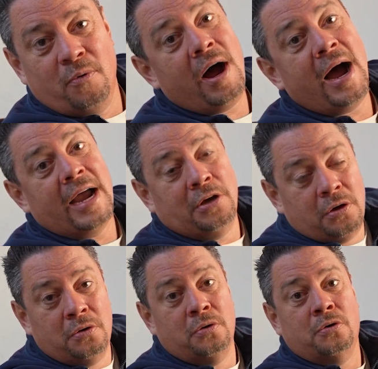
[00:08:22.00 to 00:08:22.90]
why
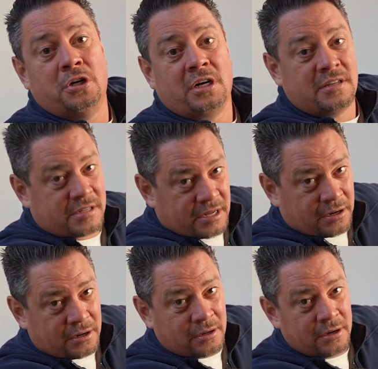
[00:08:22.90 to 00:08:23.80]
you should
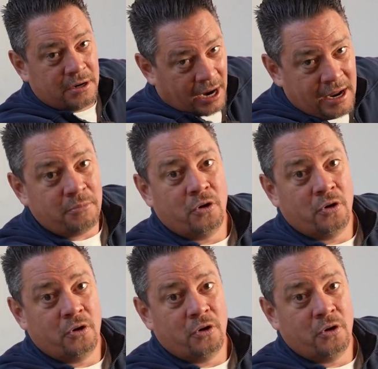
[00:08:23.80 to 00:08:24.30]
consider not